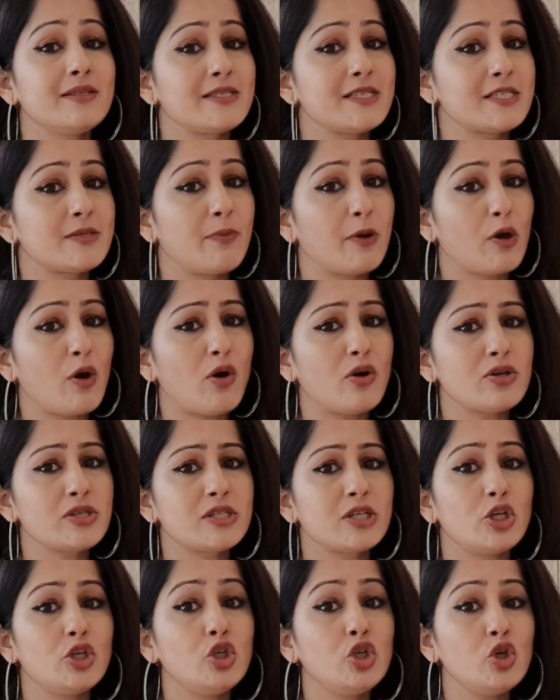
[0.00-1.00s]
This is
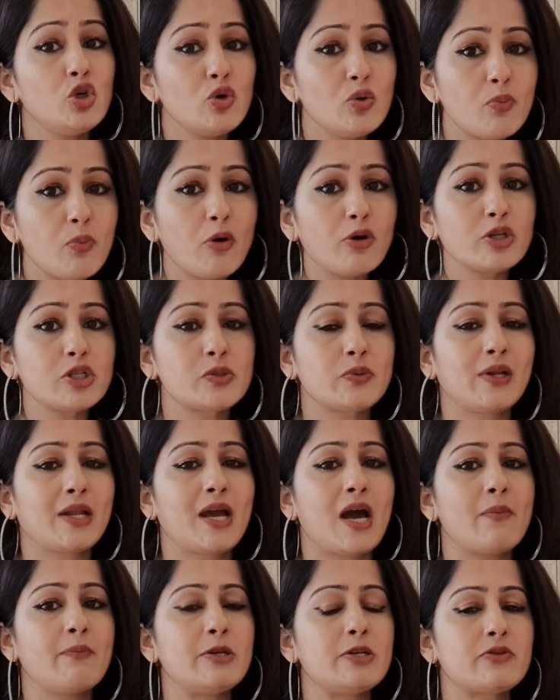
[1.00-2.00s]
because new bonds
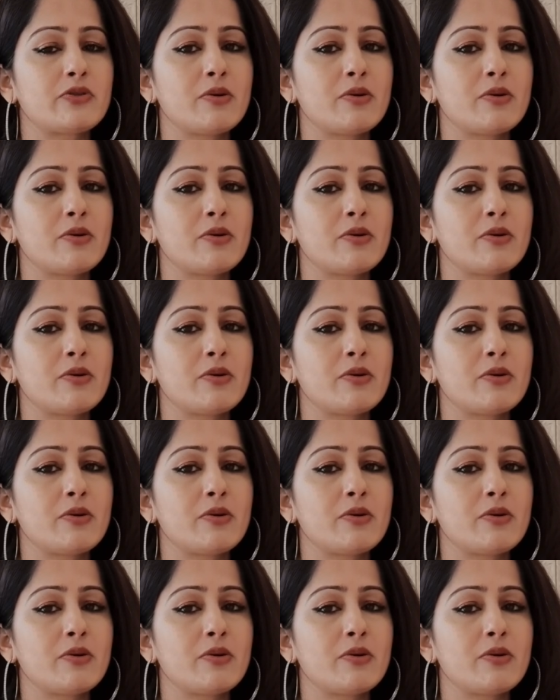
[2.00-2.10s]
will come